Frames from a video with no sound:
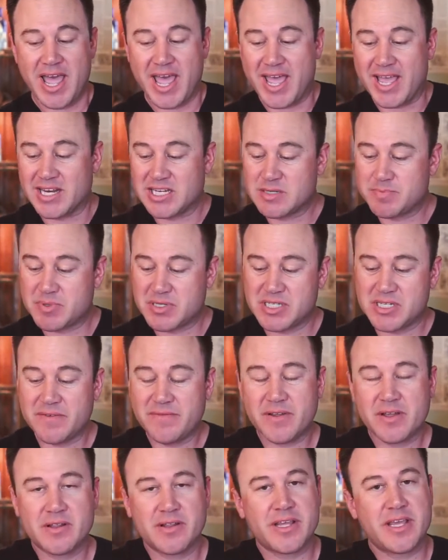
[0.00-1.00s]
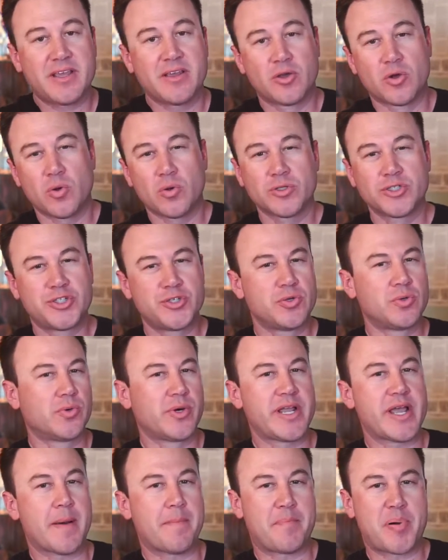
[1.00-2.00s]
And specifically gold
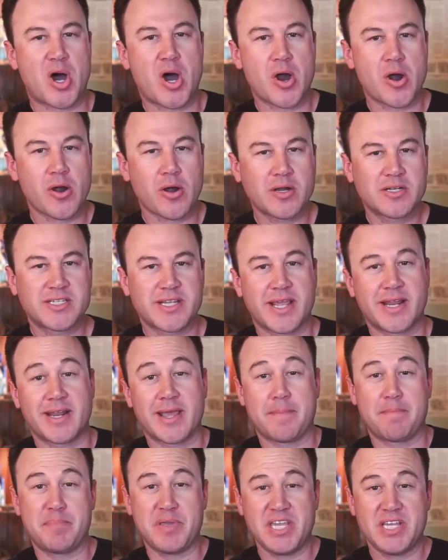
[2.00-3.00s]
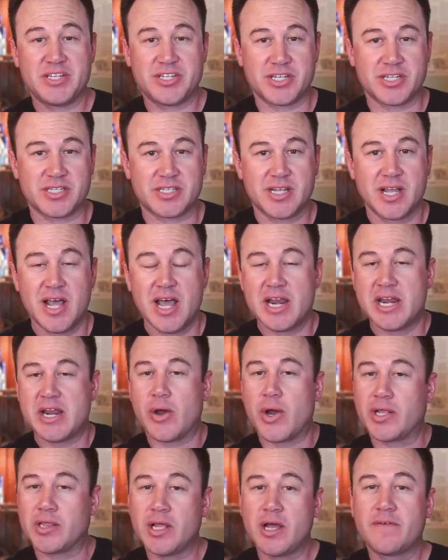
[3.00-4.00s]
jewelry at parks and at beaches.
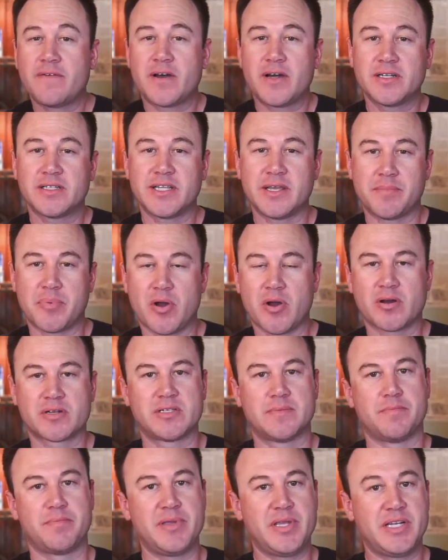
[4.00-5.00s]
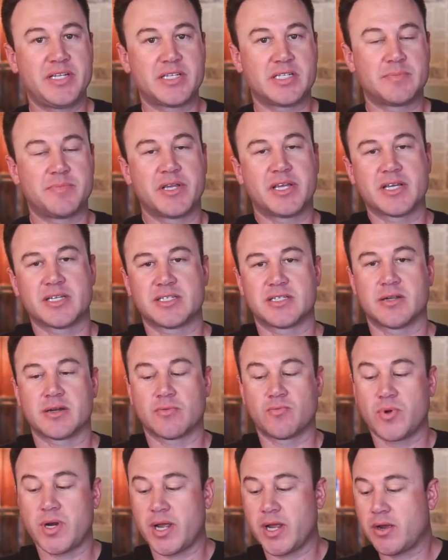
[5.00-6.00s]
Now I love hunting parks and beaches because they're
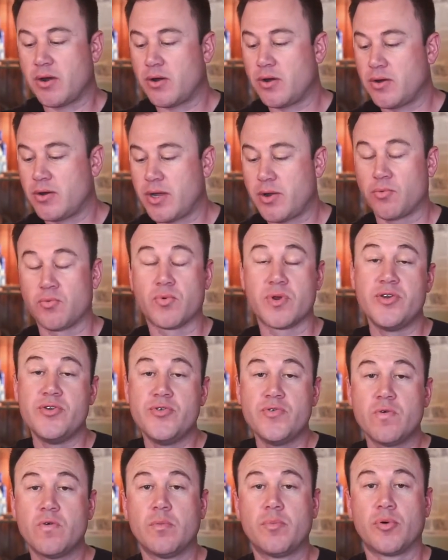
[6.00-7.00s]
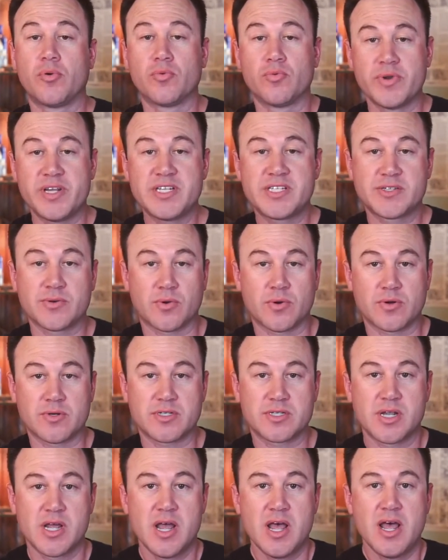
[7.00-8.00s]
what I call a renewable
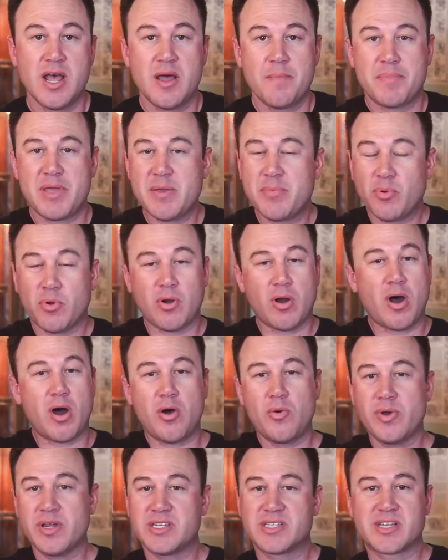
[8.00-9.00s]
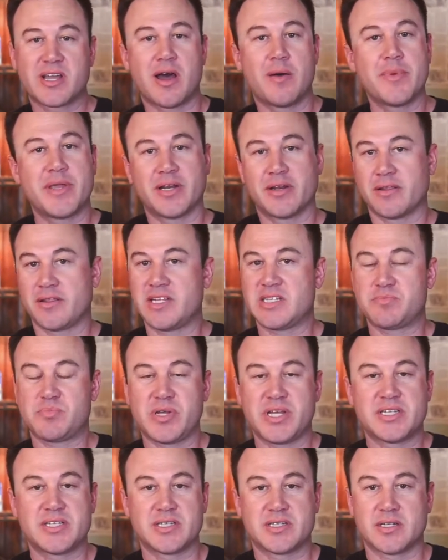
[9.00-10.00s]
resource. People are always coming to these
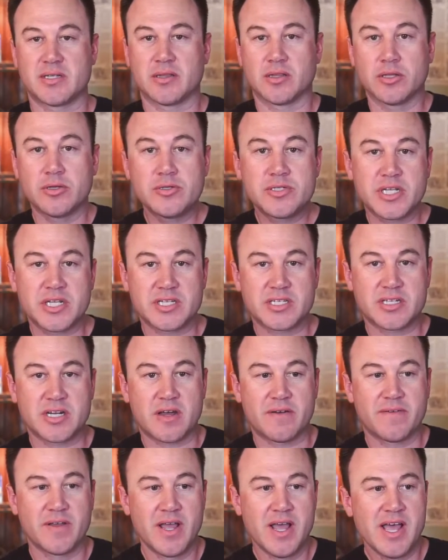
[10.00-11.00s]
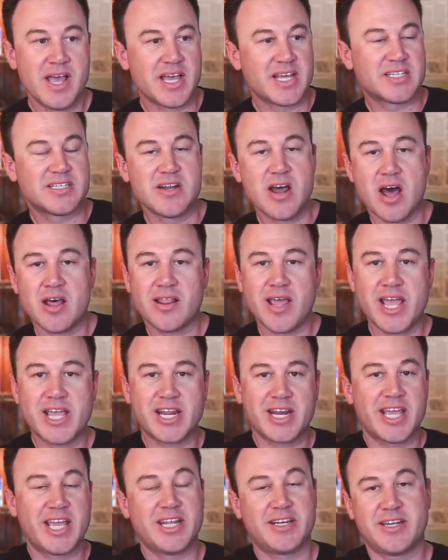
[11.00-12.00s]
places and losing stuff. It's not like
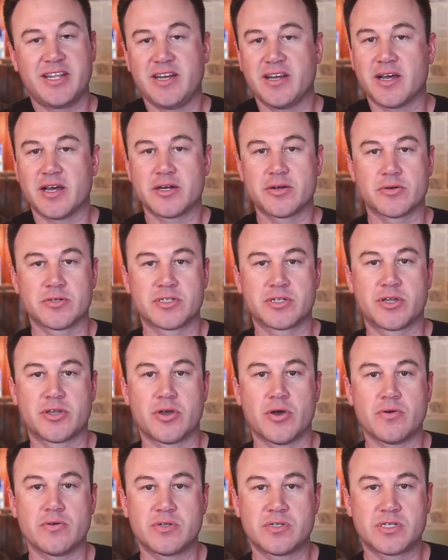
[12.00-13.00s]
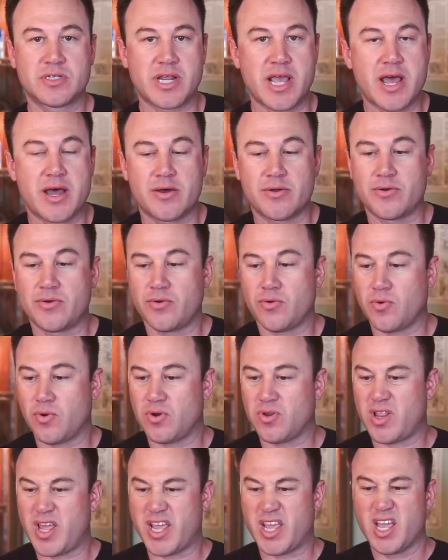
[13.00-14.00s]
an 1800s ghost town
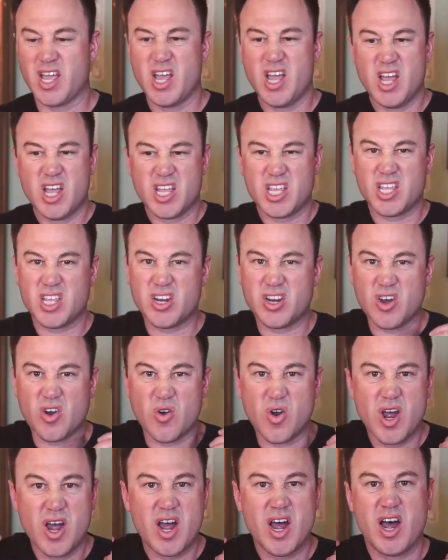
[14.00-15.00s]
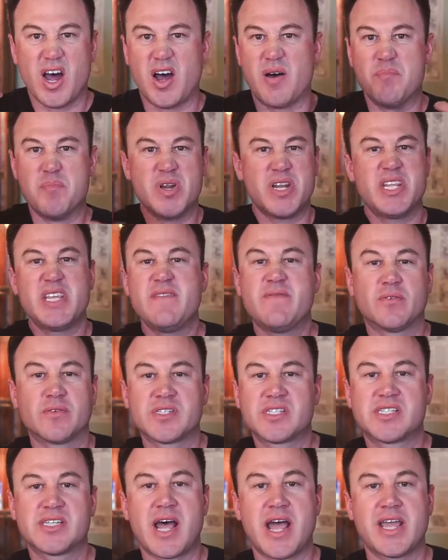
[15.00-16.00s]
or like, a medieval
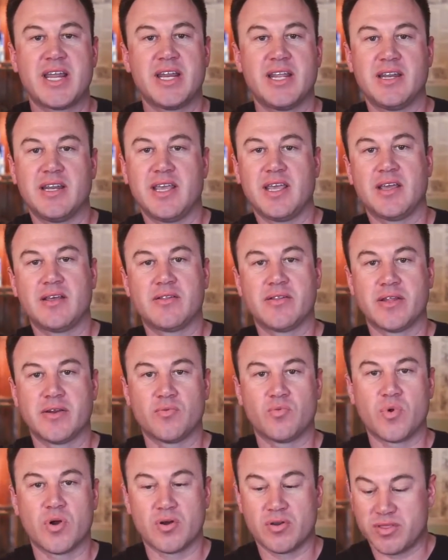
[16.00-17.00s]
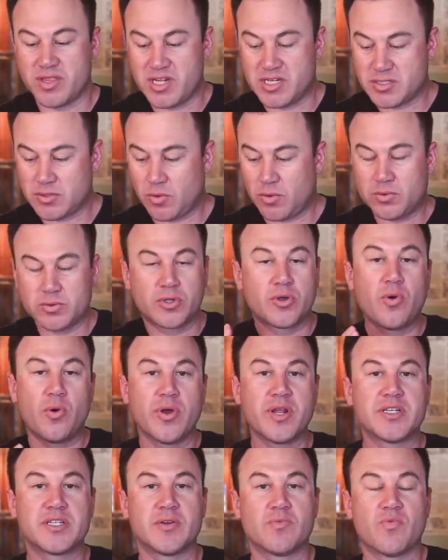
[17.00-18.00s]
site in England where these old
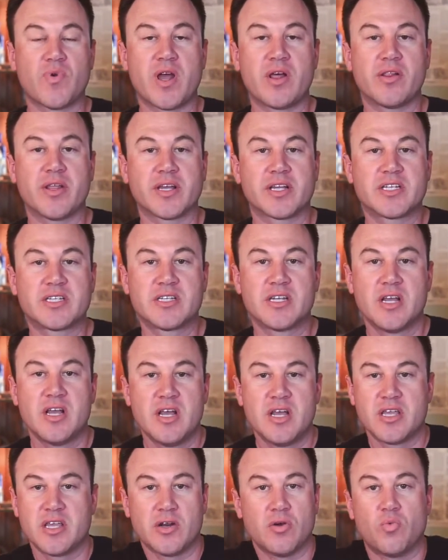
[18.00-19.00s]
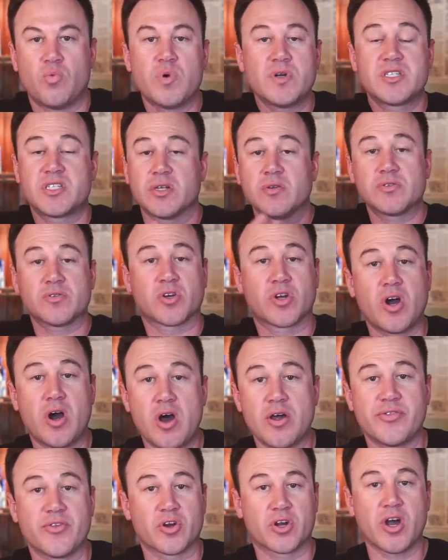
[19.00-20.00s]
coins and relics, once those are
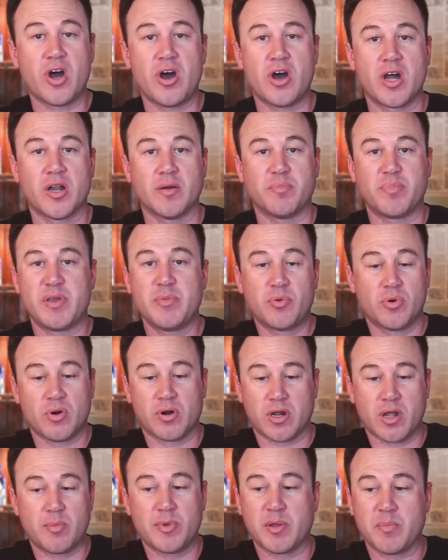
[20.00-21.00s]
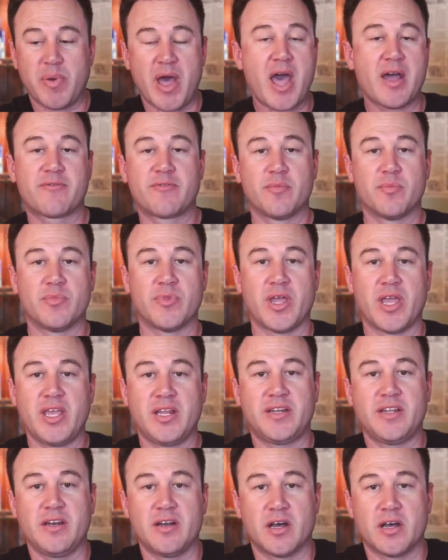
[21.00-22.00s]
gone, they're gone. People aren't coming back from the
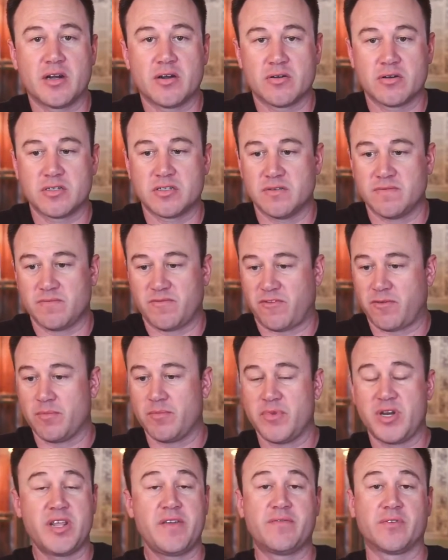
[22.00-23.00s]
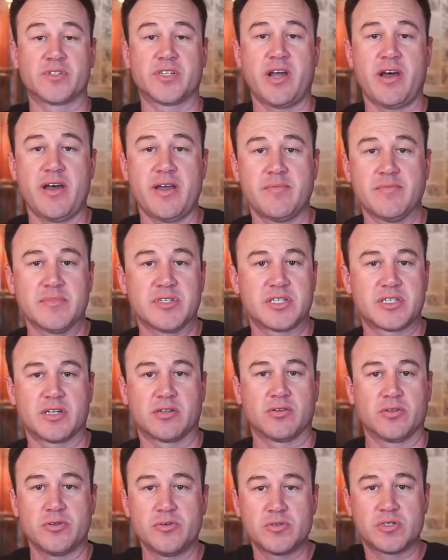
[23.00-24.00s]
1800s and from medieval times to
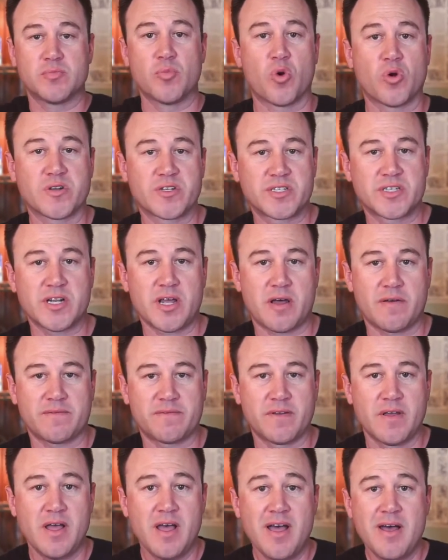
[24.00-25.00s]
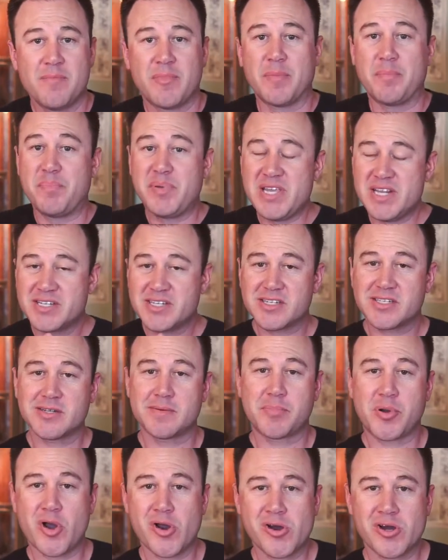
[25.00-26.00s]
lose more stuff. But beaches
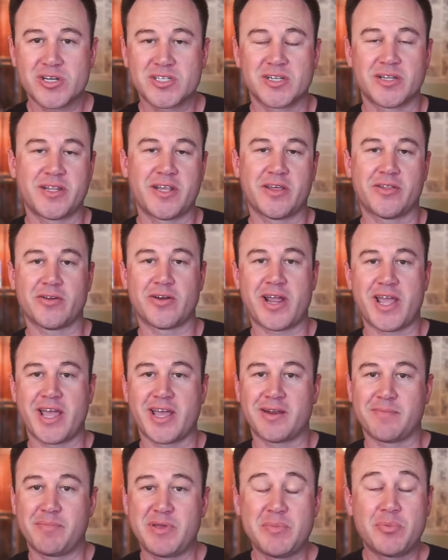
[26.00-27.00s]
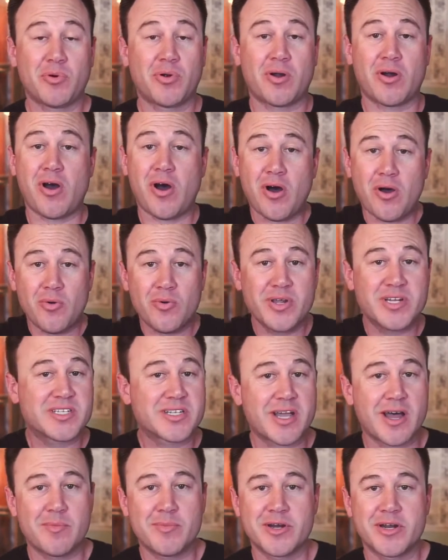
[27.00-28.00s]
and parks, on the other hand, people are always
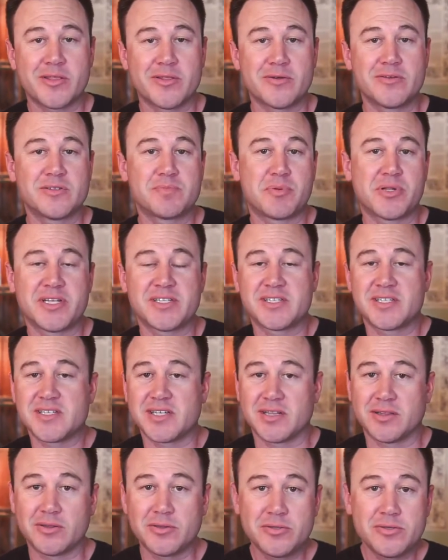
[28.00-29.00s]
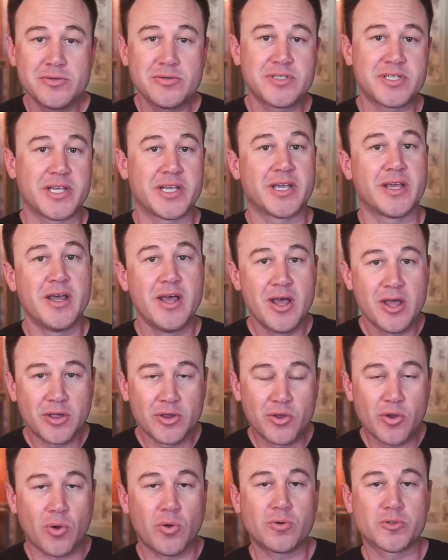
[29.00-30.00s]
coming to those places and losing
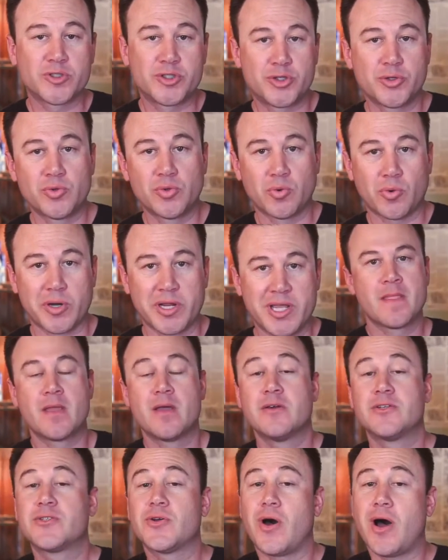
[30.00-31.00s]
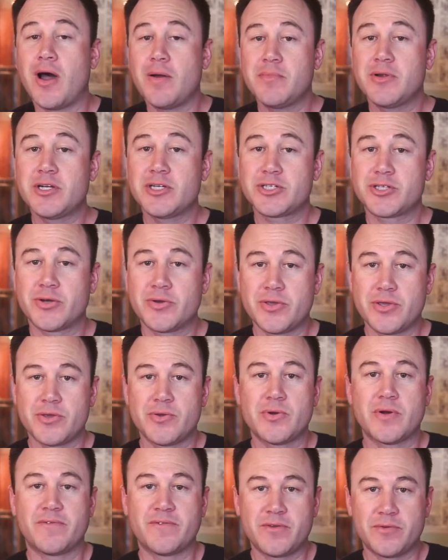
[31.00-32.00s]
gold jewelry. So I'm going to show
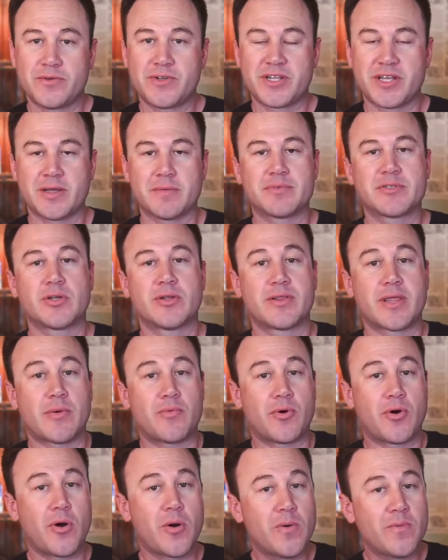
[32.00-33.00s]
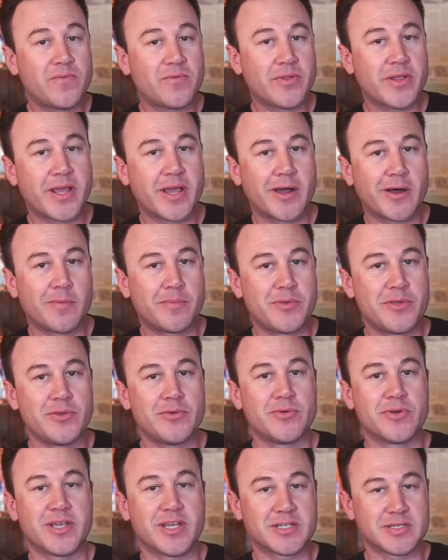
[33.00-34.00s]
you a few tips that will hopefully help
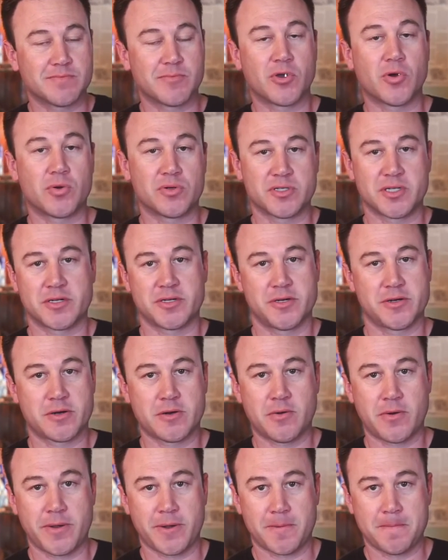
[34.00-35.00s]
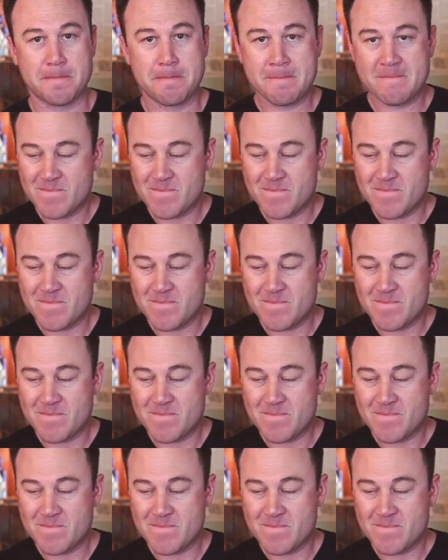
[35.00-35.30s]
you get some gold under your coil.